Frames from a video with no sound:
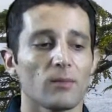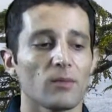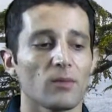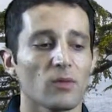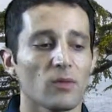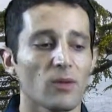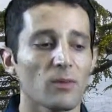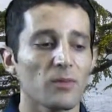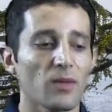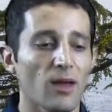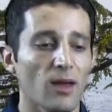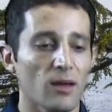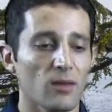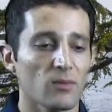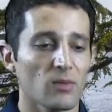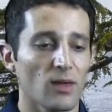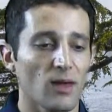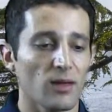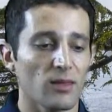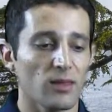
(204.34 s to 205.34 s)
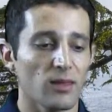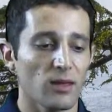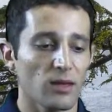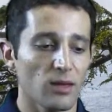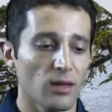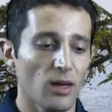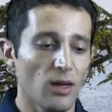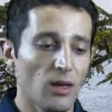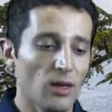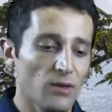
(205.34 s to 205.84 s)
sometimes, I
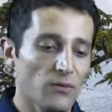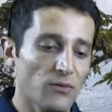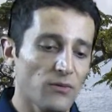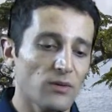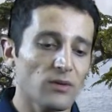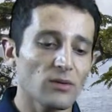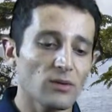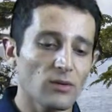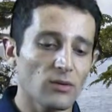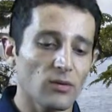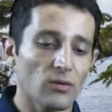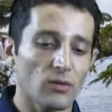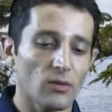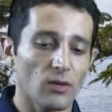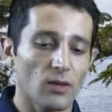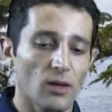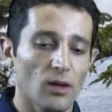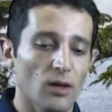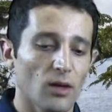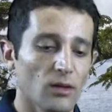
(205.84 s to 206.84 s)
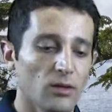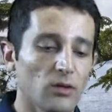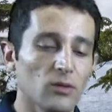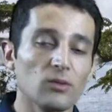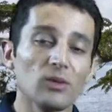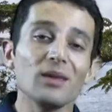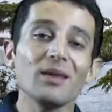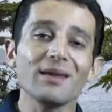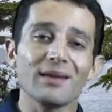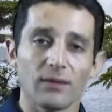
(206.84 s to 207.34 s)
think, feels
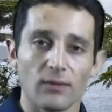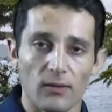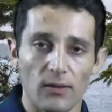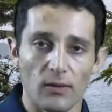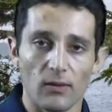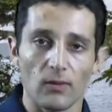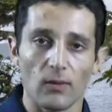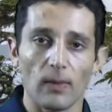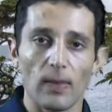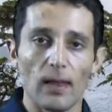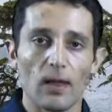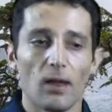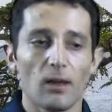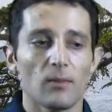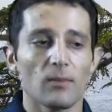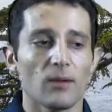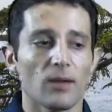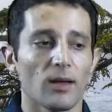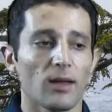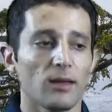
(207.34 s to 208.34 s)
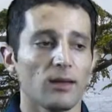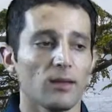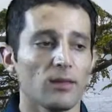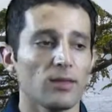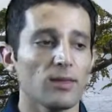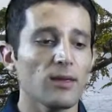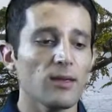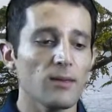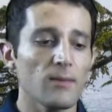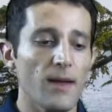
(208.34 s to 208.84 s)
unique in this. But
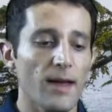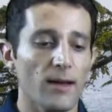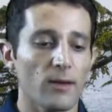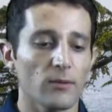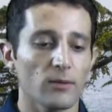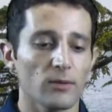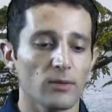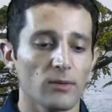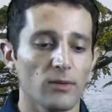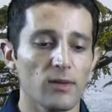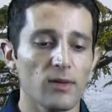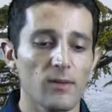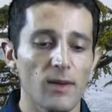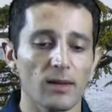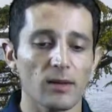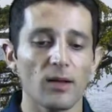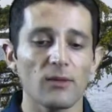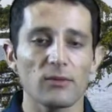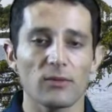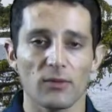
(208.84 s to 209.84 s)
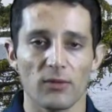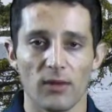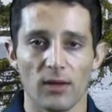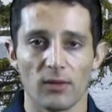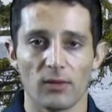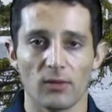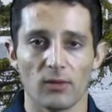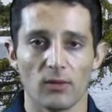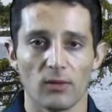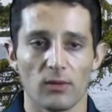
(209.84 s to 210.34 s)
think about other
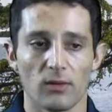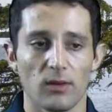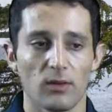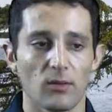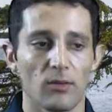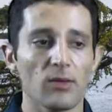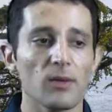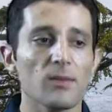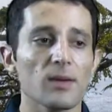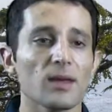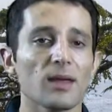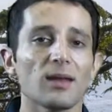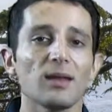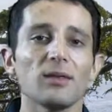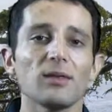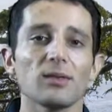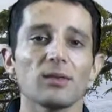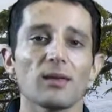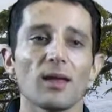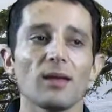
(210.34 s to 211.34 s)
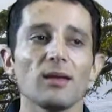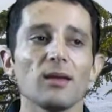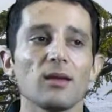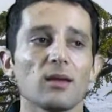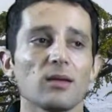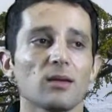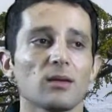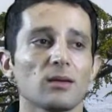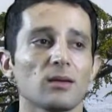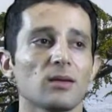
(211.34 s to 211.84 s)
things. Think about
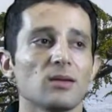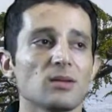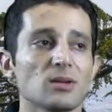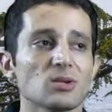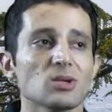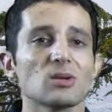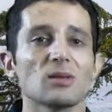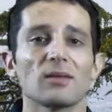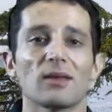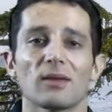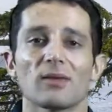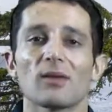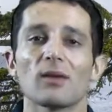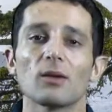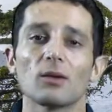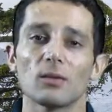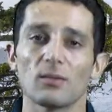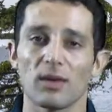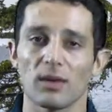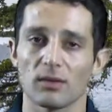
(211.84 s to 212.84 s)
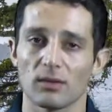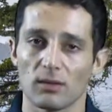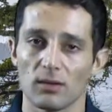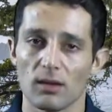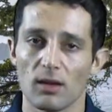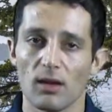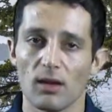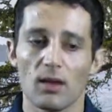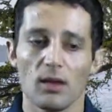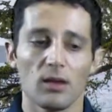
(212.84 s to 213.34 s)
any condition that's intermittent.
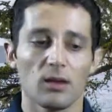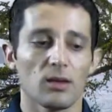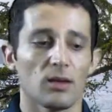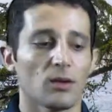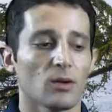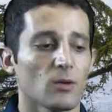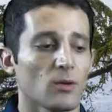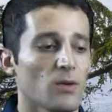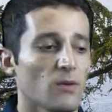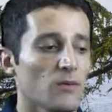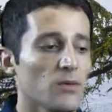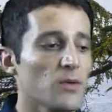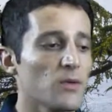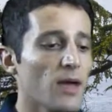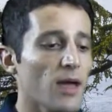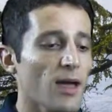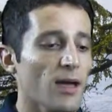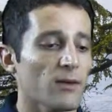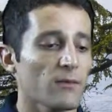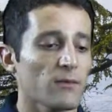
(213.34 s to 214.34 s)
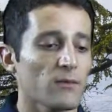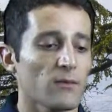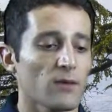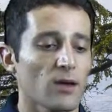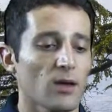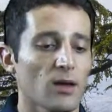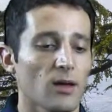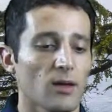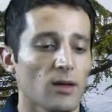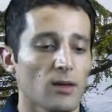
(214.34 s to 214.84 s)
If you
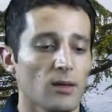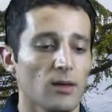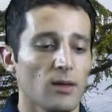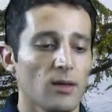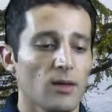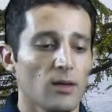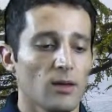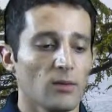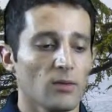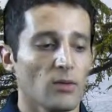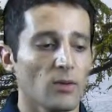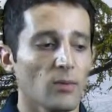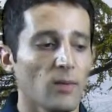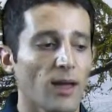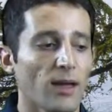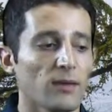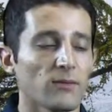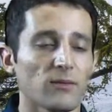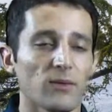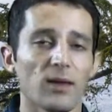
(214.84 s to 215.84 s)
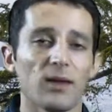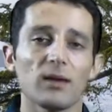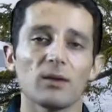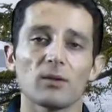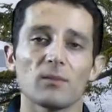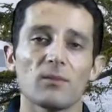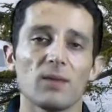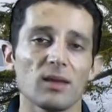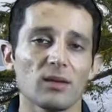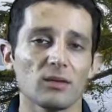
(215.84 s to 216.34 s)
have some kind of
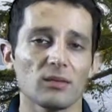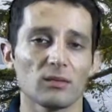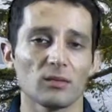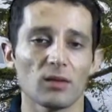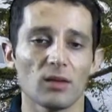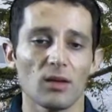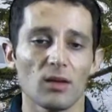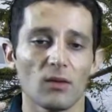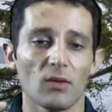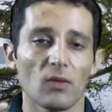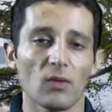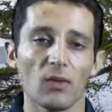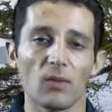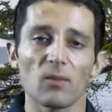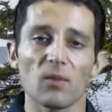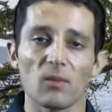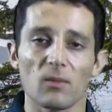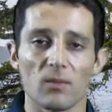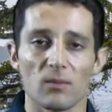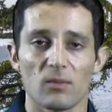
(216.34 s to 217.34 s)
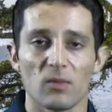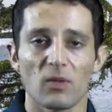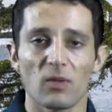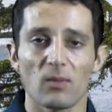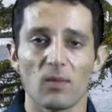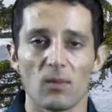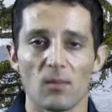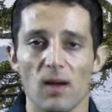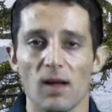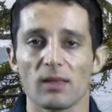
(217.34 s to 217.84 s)
intermittent
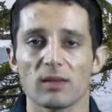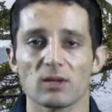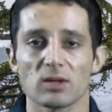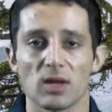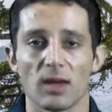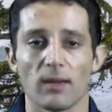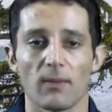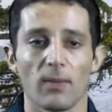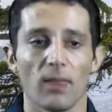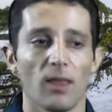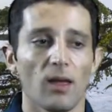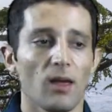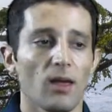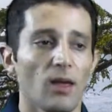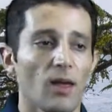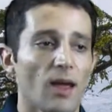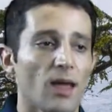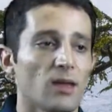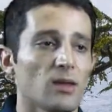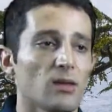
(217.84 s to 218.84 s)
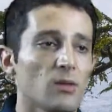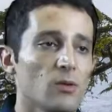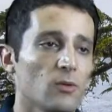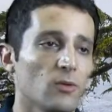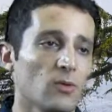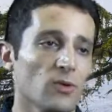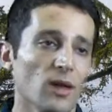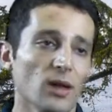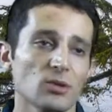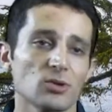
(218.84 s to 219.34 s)
symptomology, and you
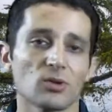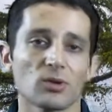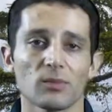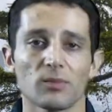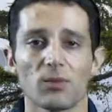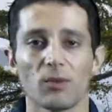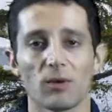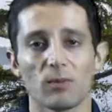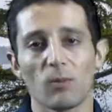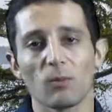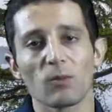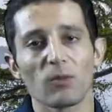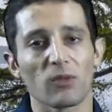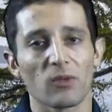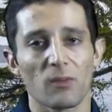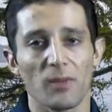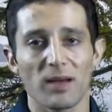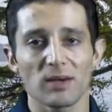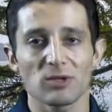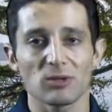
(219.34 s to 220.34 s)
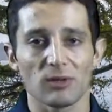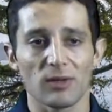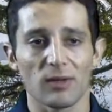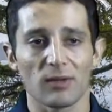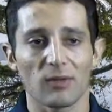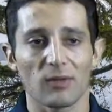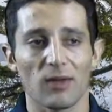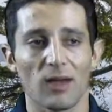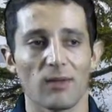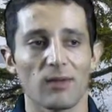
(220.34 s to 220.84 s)
schedule an appointment with a
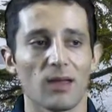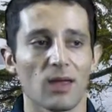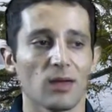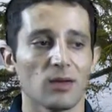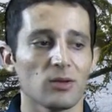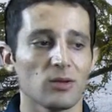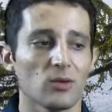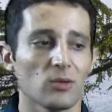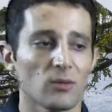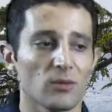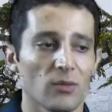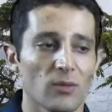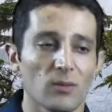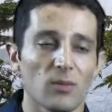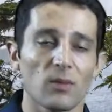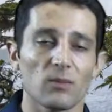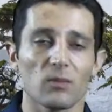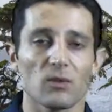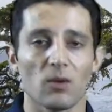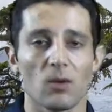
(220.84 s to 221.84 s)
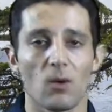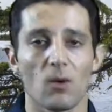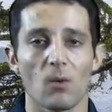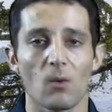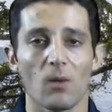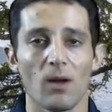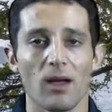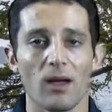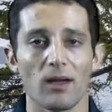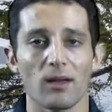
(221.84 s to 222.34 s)
specialist, and then your symptoms go
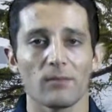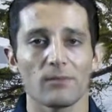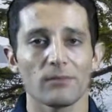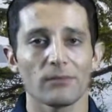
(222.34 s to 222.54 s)
away,